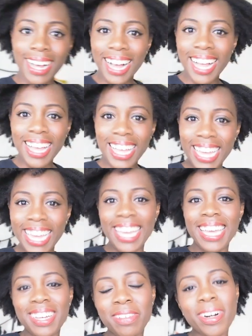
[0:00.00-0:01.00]

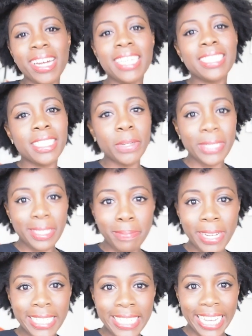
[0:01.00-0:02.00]
Hi. Right, so it's
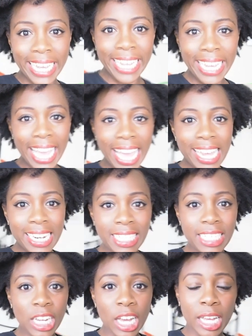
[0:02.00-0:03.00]
Monday
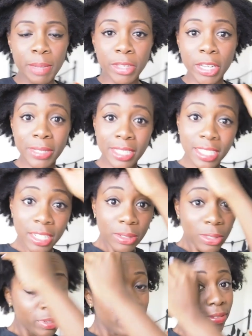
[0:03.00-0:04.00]
and I'm going to go
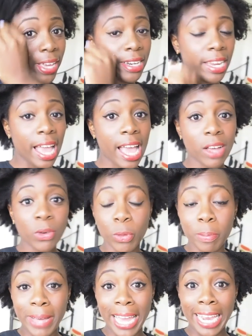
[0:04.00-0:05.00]
to an event at
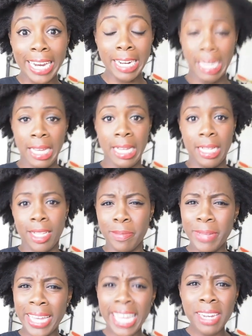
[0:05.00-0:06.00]
Aubaine.
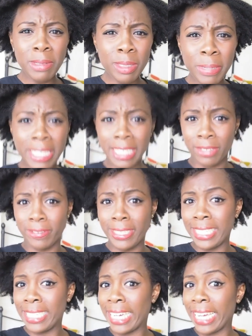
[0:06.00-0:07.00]
My hair looks a bit different
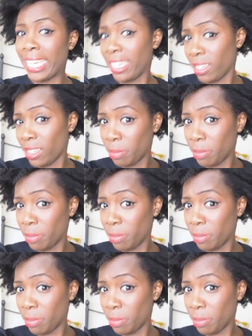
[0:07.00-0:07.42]
today.